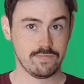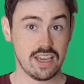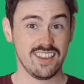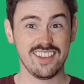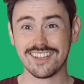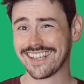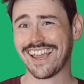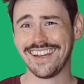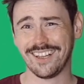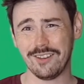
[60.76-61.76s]
They just
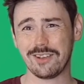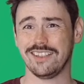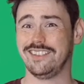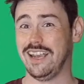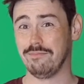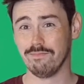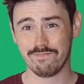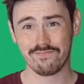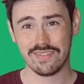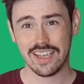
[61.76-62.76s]
kind of look the same.
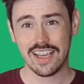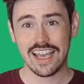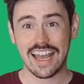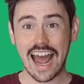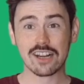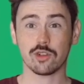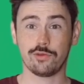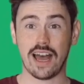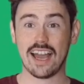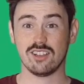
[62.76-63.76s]
In actual
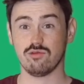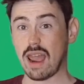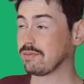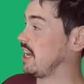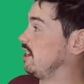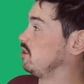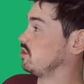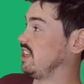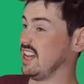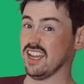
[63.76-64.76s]
fact, reptiles
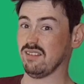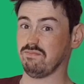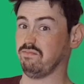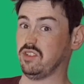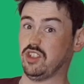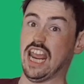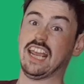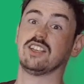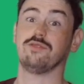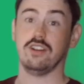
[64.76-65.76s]
like snakes,
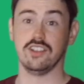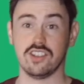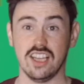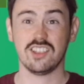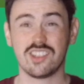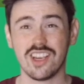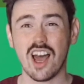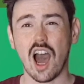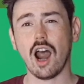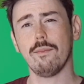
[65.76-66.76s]
for instance,
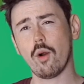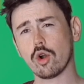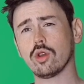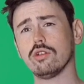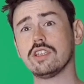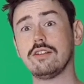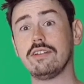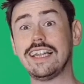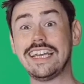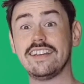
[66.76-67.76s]
are more closely
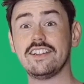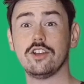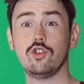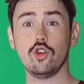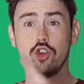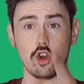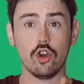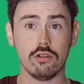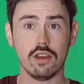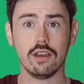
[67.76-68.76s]
related to
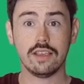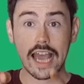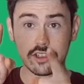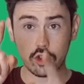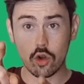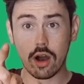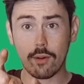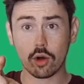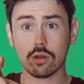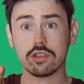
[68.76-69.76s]
you. Yes, you are more
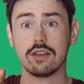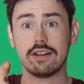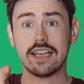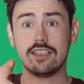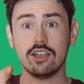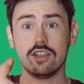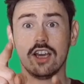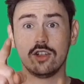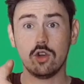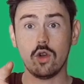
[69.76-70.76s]
closely related
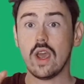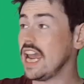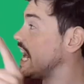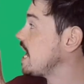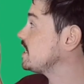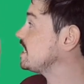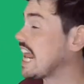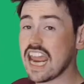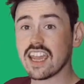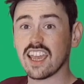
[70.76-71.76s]
to a
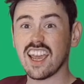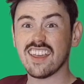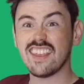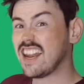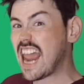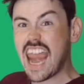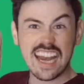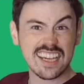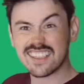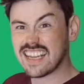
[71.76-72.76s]
snake than
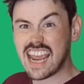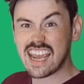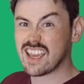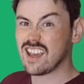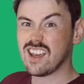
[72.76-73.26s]
any snake,